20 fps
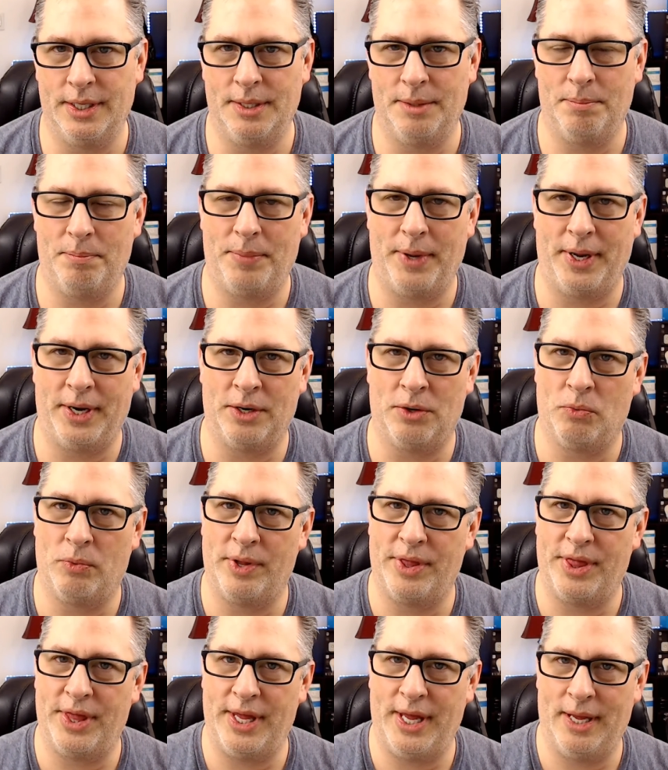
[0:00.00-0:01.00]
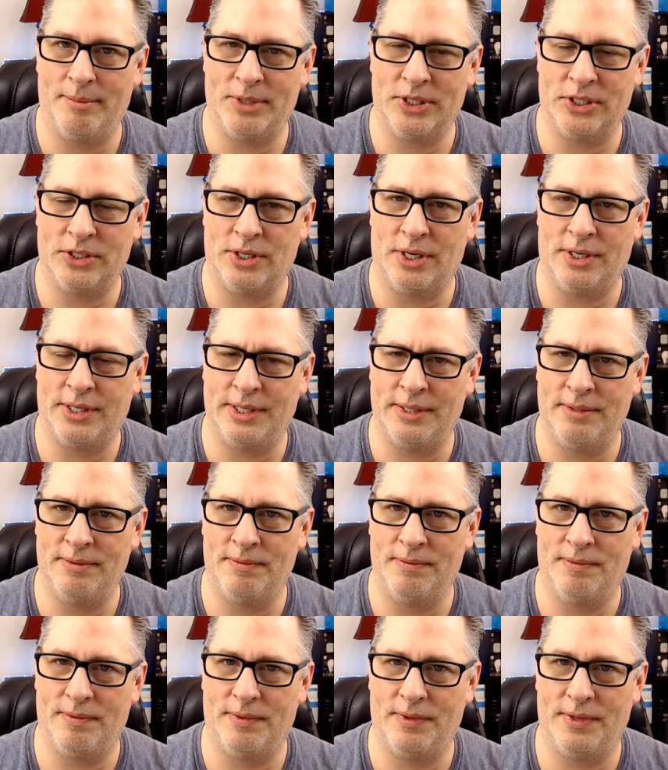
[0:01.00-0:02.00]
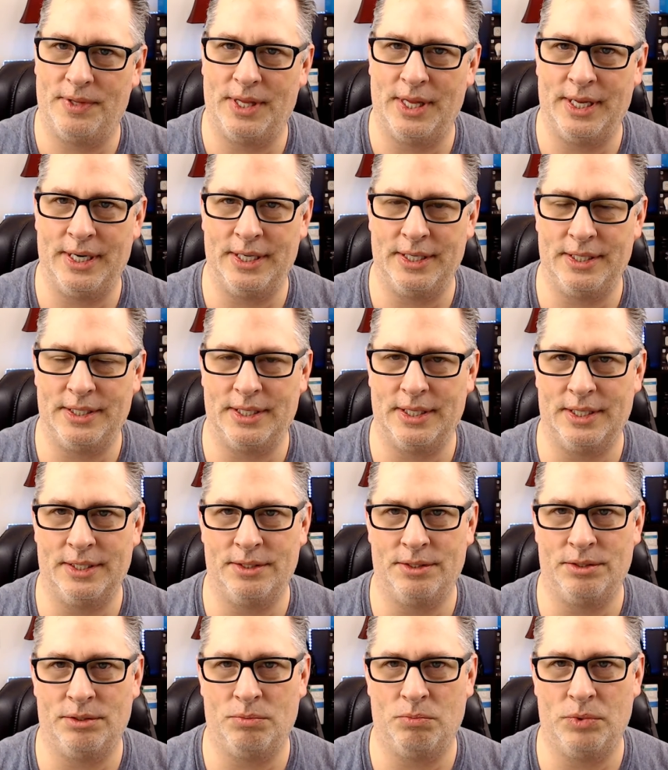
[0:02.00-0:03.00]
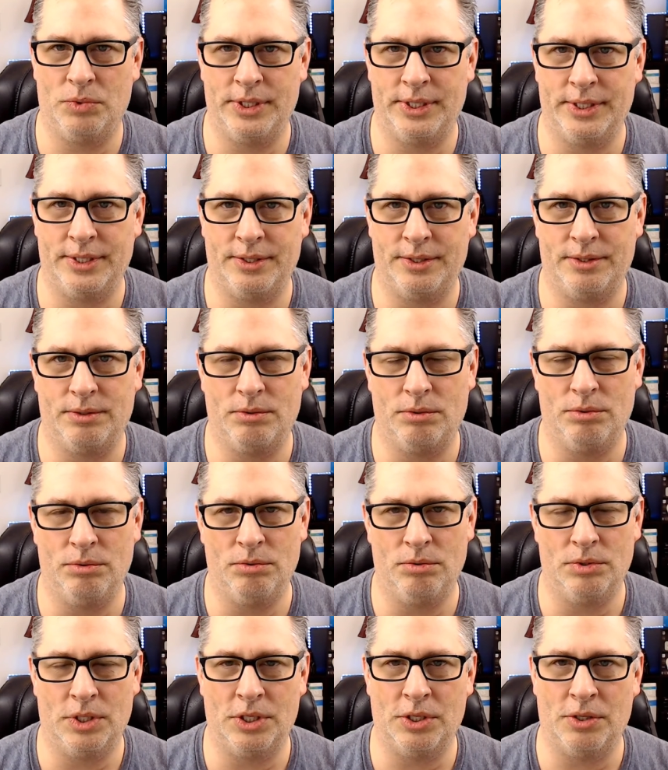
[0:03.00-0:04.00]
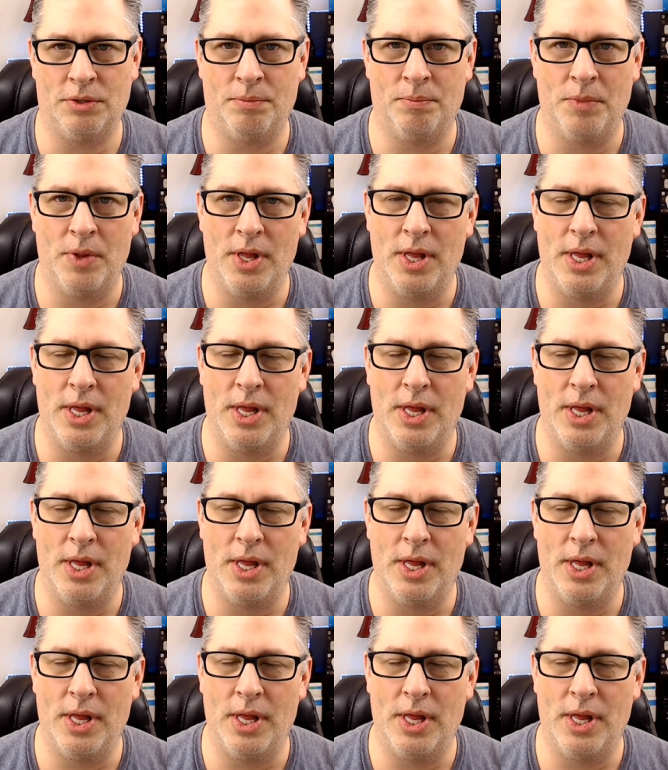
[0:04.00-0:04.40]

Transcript: better with Amazon than it does with Google Home.